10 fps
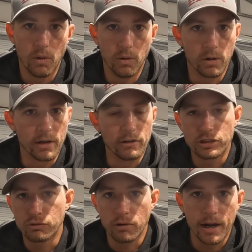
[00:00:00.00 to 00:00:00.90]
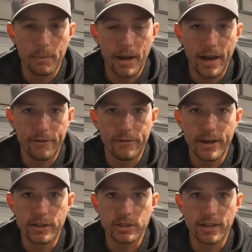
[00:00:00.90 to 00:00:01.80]
or just run it by a
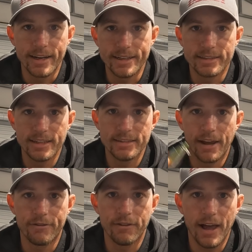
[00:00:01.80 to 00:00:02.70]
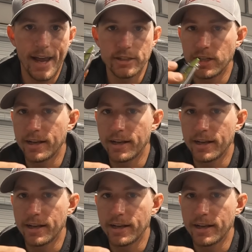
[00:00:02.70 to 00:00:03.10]
fish and he sees that flash.